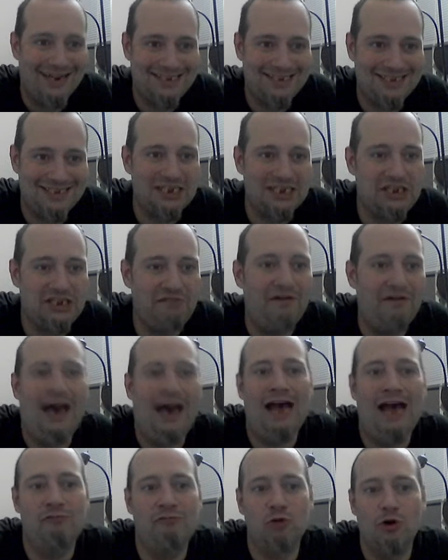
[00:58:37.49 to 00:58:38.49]

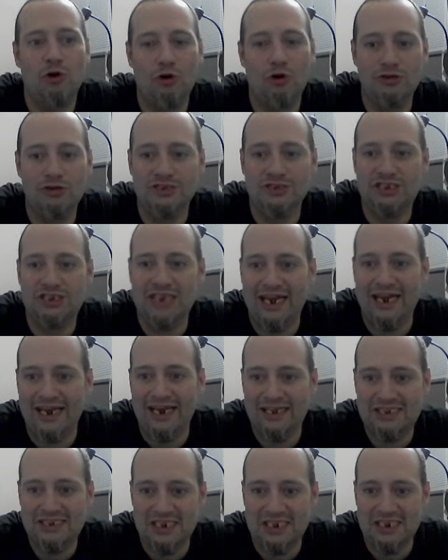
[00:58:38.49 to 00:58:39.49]
65, we're holding steady
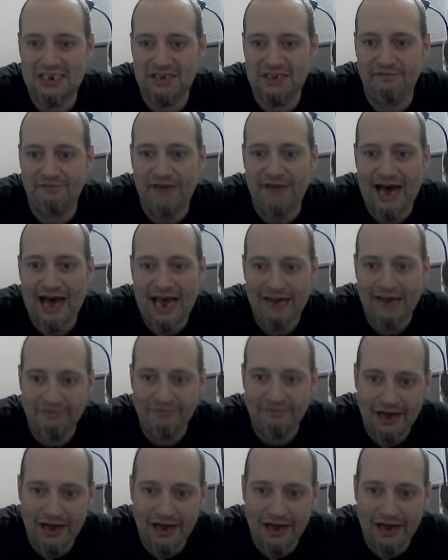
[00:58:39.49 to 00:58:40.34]
at 65.